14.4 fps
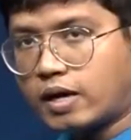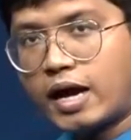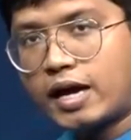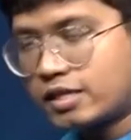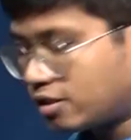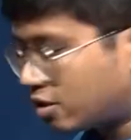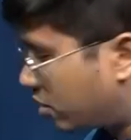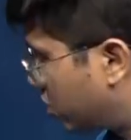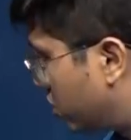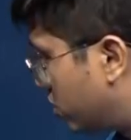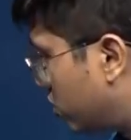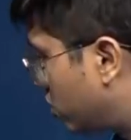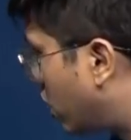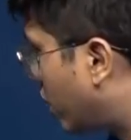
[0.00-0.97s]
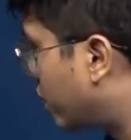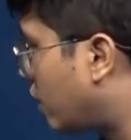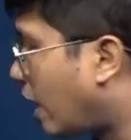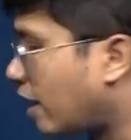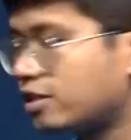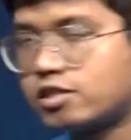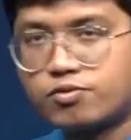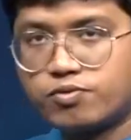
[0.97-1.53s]
as
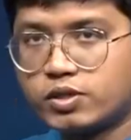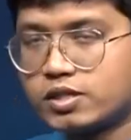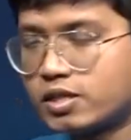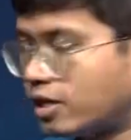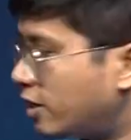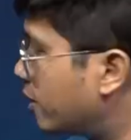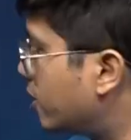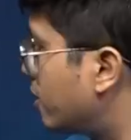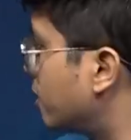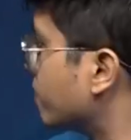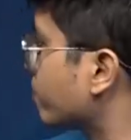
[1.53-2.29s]
it was earlier,